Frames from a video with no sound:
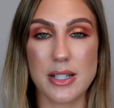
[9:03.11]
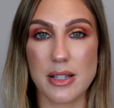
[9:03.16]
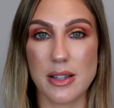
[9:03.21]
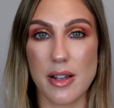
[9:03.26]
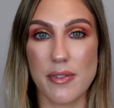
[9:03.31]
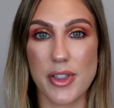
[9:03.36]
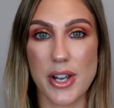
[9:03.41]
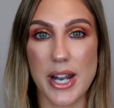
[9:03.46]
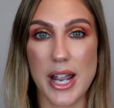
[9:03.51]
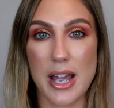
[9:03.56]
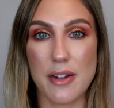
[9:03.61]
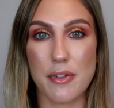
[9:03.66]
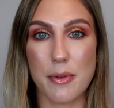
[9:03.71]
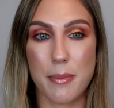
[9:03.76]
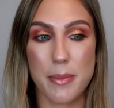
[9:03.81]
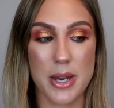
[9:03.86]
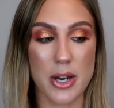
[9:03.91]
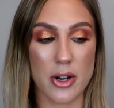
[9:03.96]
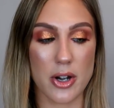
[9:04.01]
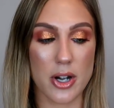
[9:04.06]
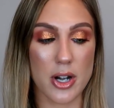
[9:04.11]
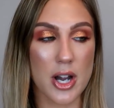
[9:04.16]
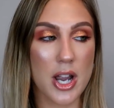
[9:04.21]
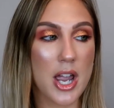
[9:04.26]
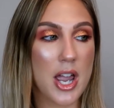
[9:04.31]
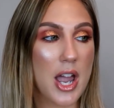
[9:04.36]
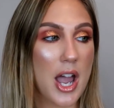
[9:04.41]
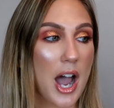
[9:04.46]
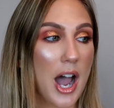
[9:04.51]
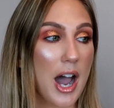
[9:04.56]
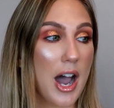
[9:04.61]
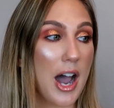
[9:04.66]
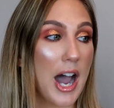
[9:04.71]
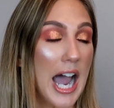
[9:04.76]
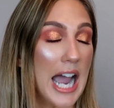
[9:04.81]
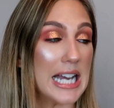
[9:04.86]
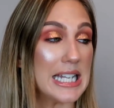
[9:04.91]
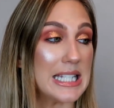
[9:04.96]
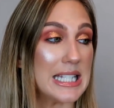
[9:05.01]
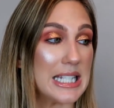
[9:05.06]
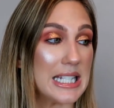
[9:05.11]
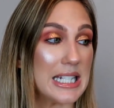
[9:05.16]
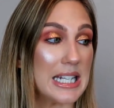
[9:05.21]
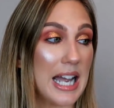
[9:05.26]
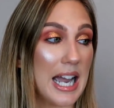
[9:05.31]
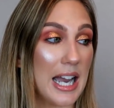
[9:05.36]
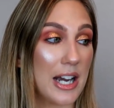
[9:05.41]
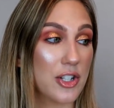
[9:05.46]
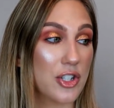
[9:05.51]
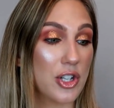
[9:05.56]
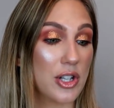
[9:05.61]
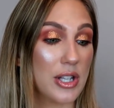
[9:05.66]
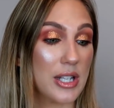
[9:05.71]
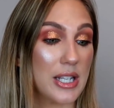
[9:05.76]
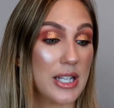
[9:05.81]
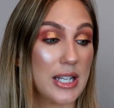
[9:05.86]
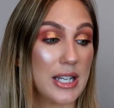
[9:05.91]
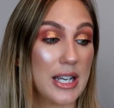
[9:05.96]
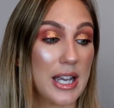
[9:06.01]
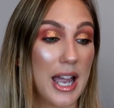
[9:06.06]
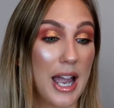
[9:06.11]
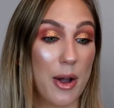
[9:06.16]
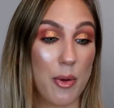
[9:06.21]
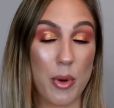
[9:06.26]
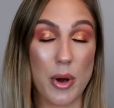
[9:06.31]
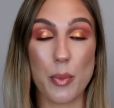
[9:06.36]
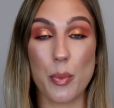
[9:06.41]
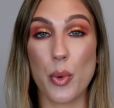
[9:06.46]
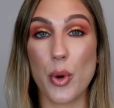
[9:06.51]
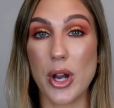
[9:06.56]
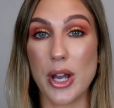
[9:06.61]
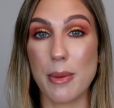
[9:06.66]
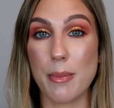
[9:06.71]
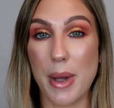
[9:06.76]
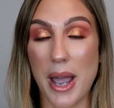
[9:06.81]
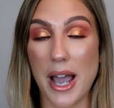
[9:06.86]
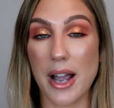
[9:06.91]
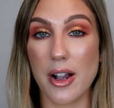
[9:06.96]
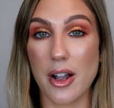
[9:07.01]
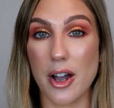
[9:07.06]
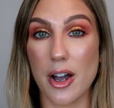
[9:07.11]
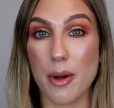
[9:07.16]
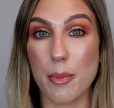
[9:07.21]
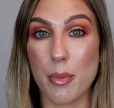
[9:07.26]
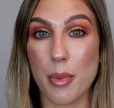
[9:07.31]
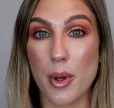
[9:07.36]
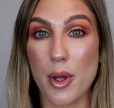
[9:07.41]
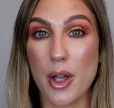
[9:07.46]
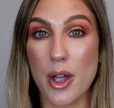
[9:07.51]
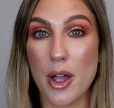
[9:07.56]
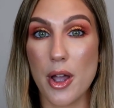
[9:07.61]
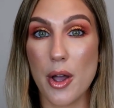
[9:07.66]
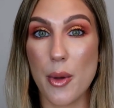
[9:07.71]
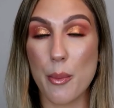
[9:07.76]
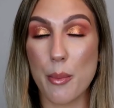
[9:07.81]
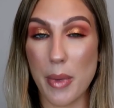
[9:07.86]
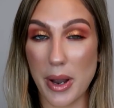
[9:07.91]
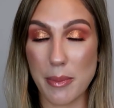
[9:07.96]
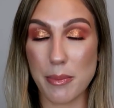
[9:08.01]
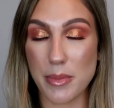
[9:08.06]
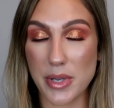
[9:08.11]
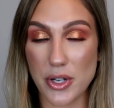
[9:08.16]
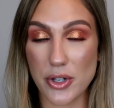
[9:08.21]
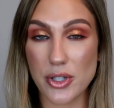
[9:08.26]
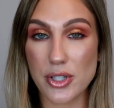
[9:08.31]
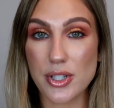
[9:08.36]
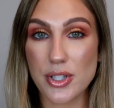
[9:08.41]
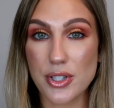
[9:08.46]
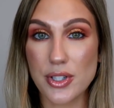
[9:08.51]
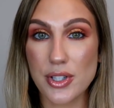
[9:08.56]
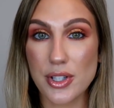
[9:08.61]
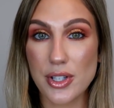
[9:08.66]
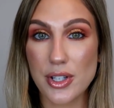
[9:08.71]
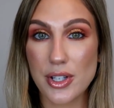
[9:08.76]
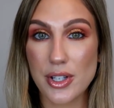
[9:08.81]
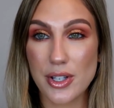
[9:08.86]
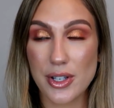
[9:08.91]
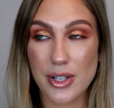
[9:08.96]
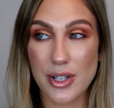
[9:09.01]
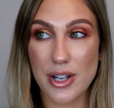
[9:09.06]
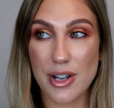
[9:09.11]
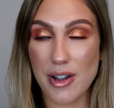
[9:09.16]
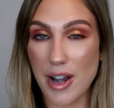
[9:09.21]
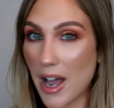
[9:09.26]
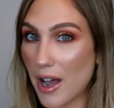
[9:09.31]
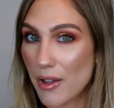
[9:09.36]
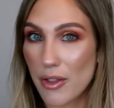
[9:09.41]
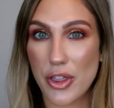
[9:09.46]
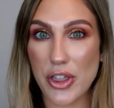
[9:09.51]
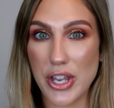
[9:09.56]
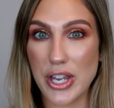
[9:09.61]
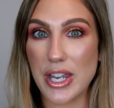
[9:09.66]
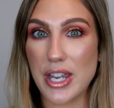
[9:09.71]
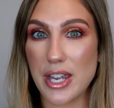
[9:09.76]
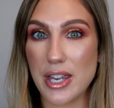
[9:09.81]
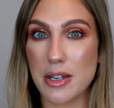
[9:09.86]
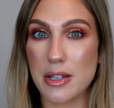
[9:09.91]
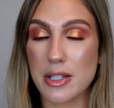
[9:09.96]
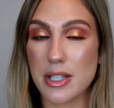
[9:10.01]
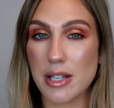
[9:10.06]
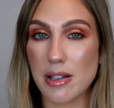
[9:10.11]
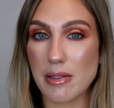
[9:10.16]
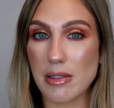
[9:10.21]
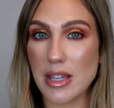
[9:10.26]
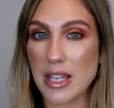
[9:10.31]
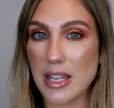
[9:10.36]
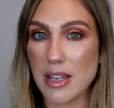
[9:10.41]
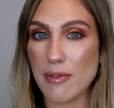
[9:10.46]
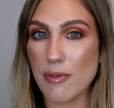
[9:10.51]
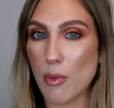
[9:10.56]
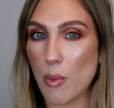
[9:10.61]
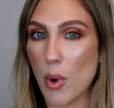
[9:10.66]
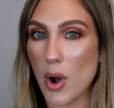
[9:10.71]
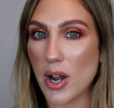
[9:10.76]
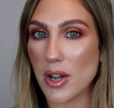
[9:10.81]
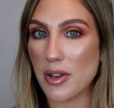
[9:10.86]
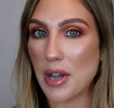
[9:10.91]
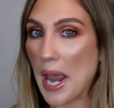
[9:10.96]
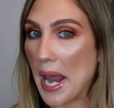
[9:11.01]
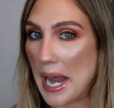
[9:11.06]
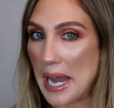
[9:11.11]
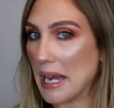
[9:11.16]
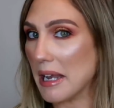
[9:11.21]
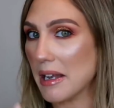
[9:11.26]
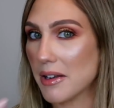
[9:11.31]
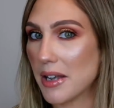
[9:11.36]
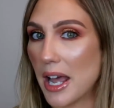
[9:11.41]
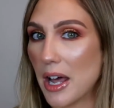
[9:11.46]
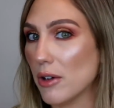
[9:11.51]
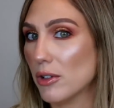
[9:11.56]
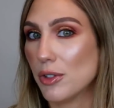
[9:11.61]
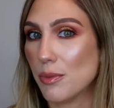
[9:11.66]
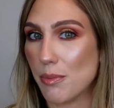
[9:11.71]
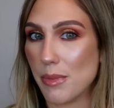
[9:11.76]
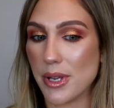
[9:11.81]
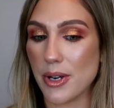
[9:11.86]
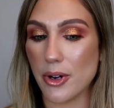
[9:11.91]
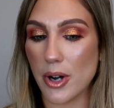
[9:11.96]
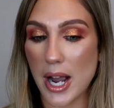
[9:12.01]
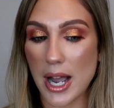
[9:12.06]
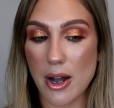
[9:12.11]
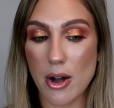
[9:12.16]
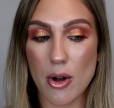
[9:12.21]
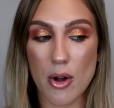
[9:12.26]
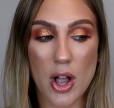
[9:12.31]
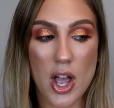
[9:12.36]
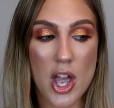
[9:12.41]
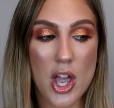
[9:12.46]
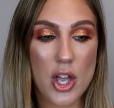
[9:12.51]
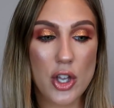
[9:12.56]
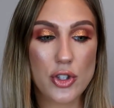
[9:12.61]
I love that I have a mirror. Uh, I did actually at one point pack up my mirrors not thinking to leave one handheld mirror out.